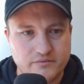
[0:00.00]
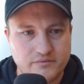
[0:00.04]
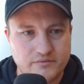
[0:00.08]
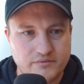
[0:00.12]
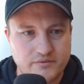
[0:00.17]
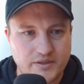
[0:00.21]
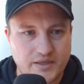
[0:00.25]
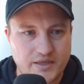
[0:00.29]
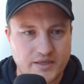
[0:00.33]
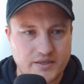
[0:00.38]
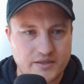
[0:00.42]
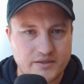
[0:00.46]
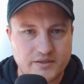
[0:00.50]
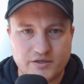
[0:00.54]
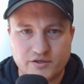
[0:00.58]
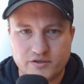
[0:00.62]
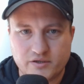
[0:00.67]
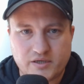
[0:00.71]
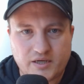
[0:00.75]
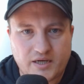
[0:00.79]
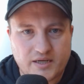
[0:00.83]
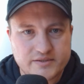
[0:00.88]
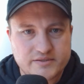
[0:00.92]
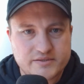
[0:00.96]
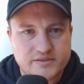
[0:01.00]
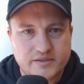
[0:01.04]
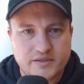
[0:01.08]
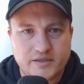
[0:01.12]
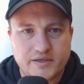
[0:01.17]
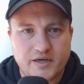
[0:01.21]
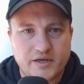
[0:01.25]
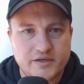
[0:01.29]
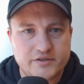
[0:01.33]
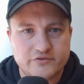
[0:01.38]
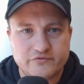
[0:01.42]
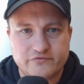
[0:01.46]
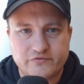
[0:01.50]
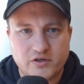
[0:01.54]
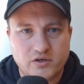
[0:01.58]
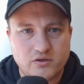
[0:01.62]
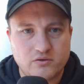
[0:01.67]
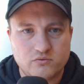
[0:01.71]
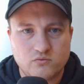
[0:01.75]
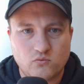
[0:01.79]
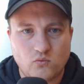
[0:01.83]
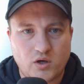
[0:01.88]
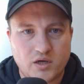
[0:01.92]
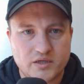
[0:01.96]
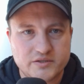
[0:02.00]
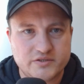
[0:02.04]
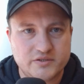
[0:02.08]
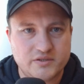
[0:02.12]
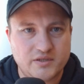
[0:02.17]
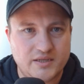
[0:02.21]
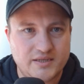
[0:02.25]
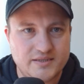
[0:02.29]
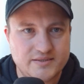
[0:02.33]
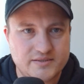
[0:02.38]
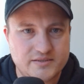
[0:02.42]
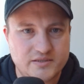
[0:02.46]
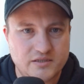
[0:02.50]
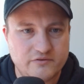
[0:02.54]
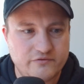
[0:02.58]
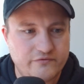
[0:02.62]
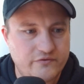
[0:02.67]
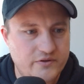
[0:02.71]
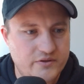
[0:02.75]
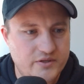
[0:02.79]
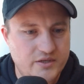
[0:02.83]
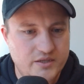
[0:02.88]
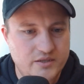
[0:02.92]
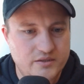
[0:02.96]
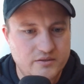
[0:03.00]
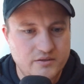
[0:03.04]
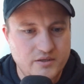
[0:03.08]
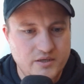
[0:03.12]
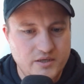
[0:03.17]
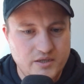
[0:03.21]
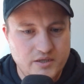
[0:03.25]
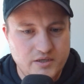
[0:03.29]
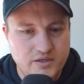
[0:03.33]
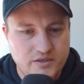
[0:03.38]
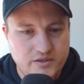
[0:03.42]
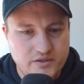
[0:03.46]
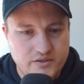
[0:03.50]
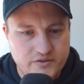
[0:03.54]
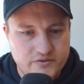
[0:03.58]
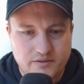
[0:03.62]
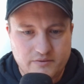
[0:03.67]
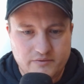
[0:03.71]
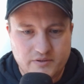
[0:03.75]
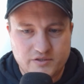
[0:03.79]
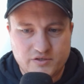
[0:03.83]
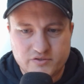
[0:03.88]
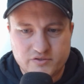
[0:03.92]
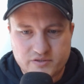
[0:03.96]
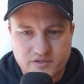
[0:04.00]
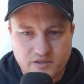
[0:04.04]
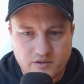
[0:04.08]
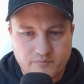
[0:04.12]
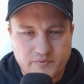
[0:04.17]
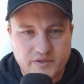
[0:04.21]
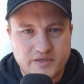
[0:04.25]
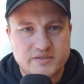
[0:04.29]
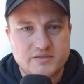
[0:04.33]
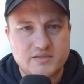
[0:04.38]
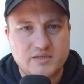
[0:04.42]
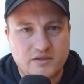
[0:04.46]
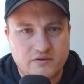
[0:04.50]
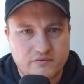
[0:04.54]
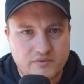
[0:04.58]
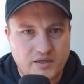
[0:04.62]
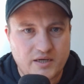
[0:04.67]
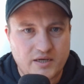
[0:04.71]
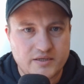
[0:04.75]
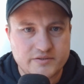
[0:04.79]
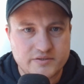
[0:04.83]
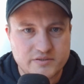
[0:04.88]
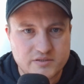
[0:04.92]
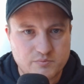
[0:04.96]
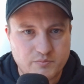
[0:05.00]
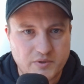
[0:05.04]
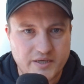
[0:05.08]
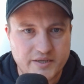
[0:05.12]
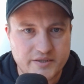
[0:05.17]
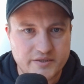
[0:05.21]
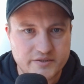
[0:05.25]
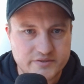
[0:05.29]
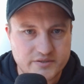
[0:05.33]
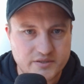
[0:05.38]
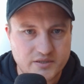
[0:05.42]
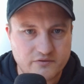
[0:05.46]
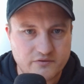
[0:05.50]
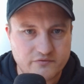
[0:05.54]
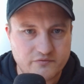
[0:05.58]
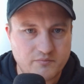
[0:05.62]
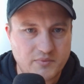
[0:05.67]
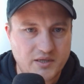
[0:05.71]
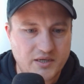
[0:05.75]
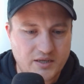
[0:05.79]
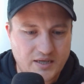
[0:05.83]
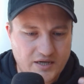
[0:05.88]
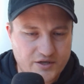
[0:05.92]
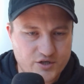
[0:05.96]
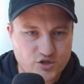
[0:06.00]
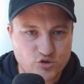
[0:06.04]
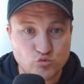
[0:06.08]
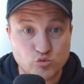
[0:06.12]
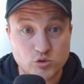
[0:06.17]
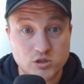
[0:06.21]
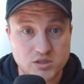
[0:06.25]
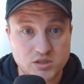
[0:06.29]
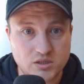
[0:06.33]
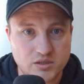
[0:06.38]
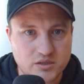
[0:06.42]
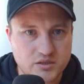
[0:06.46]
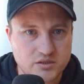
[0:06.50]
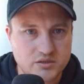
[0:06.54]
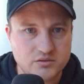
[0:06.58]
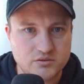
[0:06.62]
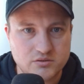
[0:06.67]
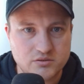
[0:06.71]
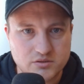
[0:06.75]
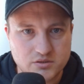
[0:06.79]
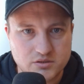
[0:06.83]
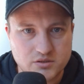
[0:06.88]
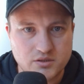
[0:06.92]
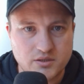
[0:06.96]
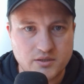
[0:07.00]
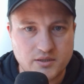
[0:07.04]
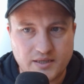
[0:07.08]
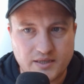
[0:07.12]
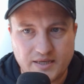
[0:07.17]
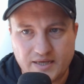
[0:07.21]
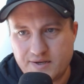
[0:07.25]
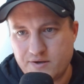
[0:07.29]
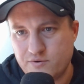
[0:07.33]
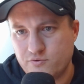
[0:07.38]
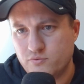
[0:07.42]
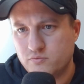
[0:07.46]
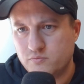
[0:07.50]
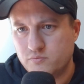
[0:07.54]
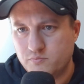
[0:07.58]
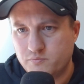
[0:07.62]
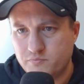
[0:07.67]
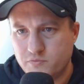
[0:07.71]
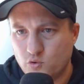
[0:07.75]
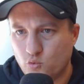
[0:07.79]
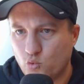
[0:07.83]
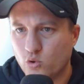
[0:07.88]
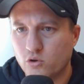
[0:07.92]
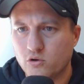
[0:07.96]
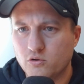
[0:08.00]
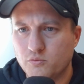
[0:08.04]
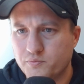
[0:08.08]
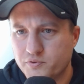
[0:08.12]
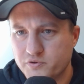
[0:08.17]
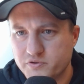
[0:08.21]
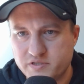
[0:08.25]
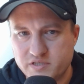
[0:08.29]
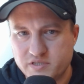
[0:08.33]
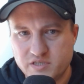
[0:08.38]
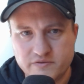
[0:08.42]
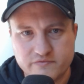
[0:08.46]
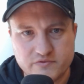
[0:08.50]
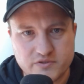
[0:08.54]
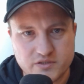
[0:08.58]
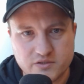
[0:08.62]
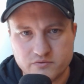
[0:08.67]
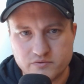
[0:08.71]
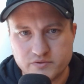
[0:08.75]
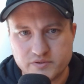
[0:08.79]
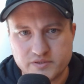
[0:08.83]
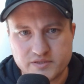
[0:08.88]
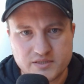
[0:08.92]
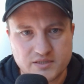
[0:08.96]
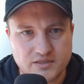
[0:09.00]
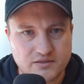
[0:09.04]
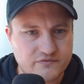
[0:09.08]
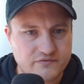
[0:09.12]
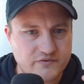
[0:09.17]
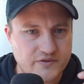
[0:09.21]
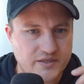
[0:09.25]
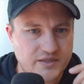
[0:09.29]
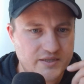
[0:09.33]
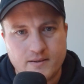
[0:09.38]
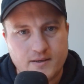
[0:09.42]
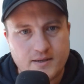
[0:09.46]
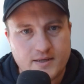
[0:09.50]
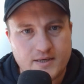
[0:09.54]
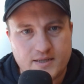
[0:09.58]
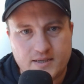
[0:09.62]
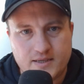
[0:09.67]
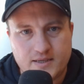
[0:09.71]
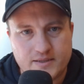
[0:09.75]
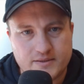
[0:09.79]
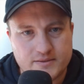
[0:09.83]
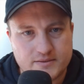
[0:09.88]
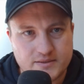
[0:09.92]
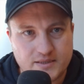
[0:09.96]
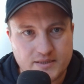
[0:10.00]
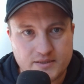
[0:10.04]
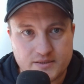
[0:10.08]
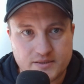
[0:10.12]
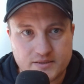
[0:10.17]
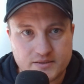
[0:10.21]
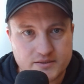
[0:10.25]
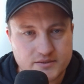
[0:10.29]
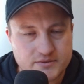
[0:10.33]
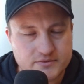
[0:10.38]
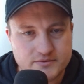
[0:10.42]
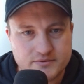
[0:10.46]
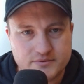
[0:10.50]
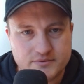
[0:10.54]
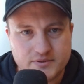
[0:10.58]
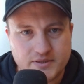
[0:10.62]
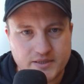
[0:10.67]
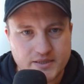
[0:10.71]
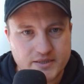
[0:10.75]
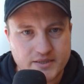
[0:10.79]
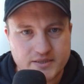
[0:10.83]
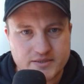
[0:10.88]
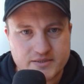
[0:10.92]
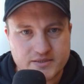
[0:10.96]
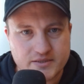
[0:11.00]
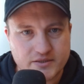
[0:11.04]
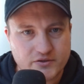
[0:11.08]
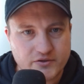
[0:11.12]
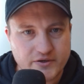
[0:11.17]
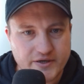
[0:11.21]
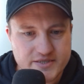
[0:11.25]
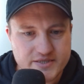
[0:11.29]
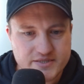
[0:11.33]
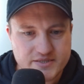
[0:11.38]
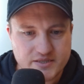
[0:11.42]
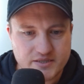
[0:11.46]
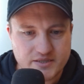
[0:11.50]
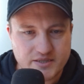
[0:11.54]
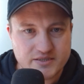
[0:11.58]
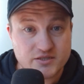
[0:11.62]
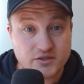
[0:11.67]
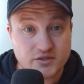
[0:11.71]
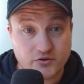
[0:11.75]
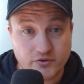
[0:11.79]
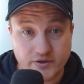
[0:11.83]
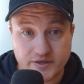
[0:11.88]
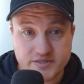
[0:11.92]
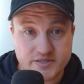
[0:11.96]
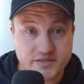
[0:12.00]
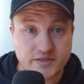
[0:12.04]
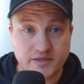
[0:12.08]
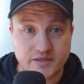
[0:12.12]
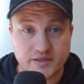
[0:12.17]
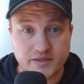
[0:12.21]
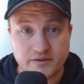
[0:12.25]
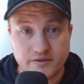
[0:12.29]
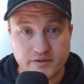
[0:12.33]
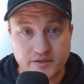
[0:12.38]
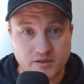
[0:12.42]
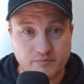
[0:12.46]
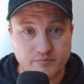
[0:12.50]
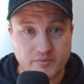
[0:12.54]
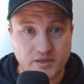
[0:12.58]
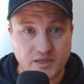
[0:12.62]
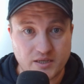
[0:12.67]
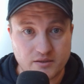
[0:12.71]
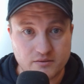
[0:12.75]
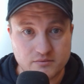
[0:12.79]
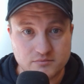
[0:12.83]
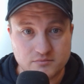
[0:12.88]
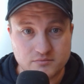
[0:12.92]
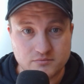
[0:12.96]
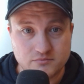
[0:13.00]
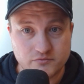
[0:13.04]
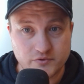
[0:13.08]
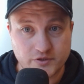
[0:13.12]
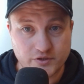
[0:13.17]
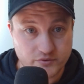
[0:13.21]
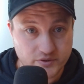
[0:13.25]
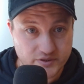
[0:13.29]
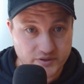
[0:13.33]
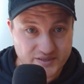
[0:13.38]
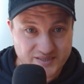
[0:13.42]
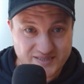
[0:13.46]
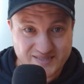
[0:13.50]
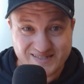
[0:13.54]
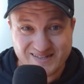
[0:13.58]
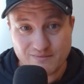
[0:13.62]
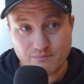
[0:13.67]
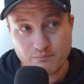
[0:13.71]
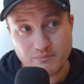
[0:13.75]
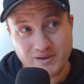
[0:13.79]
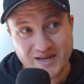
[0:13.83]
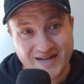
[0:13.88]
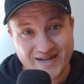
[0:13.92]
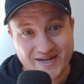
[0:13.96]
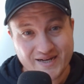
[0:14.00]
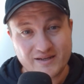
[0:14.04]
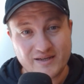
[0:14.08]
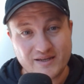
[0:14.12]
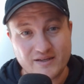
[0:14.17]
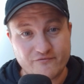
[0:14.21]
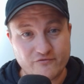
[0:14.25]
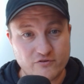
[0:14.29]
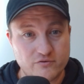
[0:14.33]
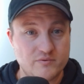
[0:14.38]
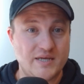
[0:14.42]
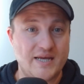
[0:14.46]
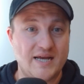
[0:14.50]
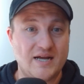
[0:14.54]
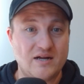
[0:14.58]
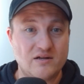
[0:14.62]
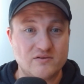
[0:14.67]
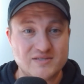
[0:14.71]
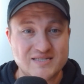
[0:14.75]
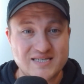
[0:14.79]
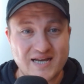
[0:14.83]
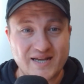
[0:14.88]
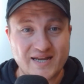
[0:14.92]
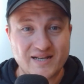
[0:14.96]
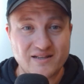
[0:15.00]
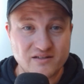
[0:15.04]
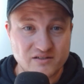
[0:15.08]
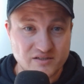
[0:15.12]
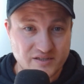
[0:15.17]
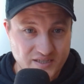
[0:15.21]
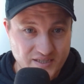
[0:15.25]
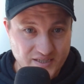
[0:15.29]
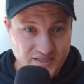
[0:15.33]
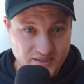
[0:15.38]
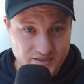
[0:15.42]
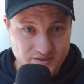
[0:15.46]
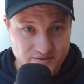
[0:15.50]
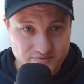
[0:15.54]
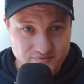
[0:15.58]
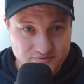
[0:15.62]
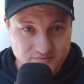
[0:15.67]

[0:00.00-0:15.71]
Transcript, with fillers: and you're constantly on your phone watching all that stuff, and then you start being self-conscious about yourself, about how you look, how the world perceives you and stuff. And it's, I don't know. It's a crazy thing to think about when you really step back from the outside looking in,